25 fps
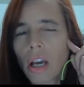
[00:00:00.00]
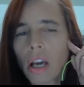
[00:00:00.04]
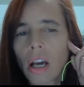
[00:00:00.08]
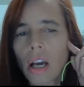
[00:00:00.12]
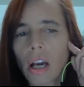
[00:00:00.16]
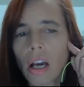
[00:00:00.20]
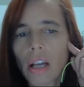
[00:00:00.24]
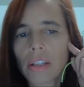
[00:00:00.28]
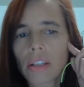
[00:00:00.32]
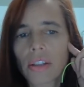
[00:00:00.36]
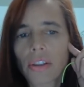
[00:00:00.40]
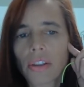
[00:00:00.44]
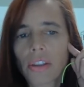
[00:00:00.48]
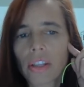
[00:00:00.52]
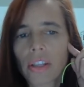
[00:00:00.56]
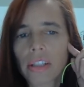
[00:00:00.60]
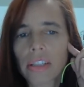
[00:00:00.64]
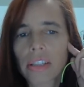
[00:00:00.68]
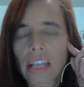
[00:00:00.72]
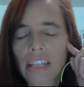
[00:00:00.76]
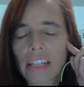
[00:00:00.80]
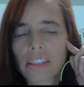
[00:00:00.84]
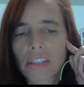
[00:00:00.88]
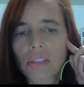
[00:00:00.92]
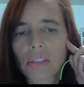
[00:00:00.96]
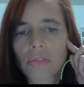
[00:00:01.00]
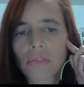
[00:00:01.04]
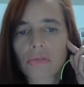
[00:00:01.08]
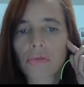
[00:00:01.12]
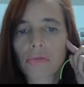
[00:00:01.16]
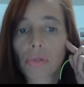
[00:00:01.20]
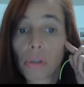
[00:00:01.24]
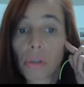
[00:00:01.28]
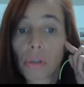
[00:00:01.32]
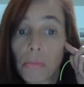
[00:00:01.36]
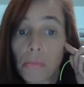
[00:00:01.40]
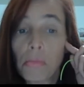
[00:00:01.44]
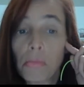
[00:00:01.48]
And I think that's,
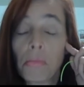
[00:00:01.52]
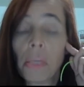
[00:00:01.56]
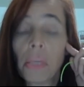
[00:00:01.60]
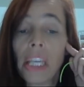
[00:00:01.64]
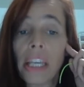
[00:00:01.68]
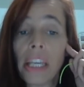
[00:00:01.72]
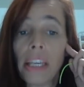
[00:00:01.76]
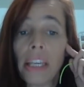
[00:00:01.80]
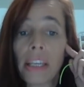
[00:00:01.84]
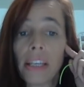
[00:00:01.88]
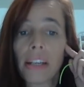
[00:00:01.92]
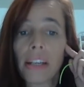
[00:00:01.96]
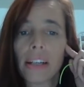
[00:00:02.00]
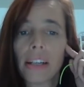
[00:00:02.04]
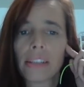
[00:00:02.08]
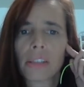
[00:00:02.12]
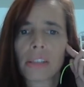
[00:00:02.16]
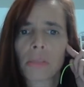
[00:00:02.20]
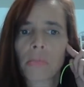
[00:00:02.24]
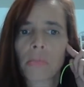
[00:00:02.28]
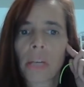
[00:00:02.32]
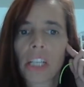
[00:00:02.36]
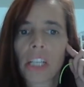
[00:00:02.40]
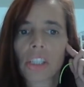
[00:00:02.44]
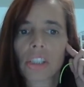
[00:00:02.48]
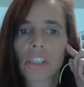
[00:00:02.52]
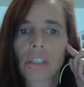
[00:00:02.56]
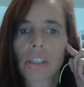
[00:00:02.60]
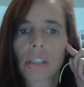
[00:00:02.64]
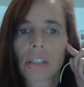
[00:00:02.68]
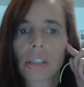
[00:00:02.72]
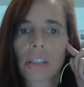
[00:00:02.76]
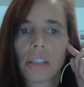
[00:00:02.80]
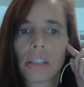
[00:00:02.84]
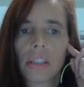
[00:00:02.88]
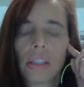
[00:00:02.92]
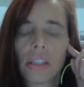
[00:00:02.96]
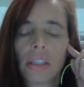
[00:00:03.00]
for me,
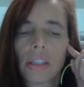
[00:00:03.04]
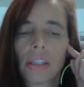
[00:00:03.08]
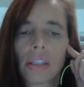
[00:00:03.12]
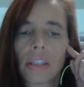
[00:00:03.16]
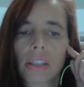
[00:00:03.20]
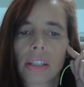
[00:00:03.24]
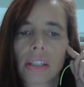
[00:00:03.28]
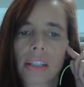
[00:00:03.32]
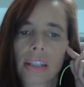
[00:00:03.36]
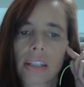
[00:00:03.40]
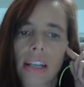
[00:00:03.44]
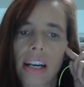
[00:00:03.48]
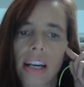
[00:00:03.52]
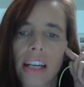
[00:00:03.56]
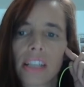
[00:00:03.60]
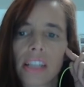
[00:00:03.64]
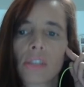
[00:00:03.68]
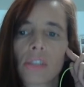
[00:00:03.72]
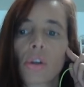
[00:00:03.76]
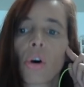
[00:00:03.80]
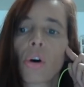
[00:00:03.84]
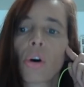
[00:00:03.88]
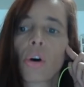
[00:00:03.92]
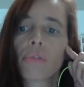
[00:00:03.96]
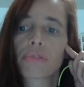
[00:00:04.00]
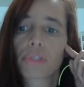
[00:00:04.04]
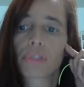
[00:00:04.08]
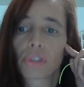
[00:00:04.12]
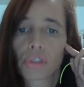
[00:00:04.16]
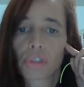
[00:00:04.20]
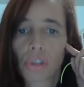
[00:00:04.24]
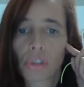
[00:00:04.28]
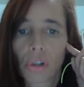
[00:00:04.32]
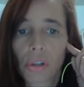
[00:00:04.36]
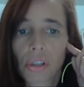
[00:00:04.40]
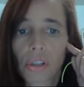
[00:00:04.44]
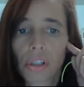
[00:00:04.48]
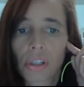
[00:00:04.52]
especially kind of
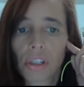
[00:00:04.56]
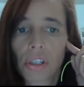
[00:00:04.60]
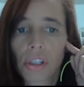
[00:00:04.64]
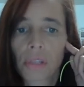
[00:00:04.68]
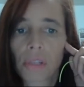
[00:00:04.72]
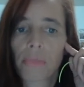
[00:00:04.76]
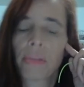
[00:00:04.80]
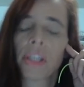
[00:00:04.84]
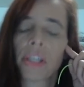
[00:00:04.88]
shocking,